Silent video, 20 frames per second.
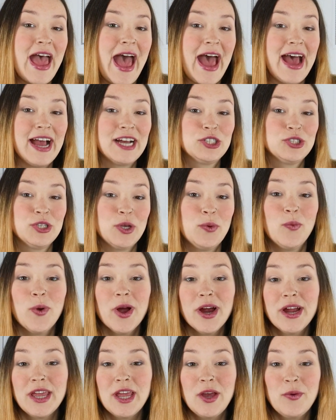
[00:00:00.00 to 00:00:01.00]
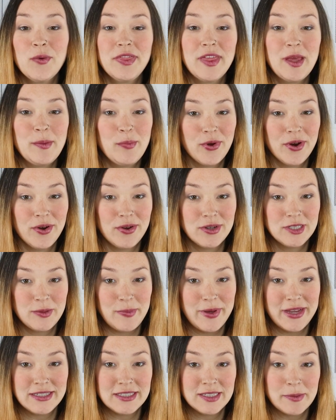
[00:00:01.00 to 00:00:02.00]
actually working with a
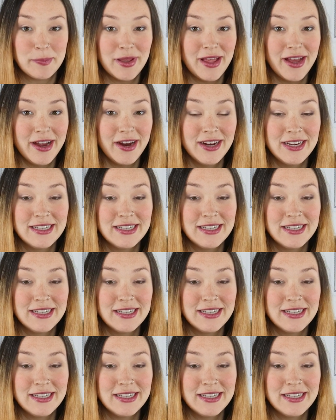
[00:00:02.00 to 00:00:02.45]
print-on-demand supplier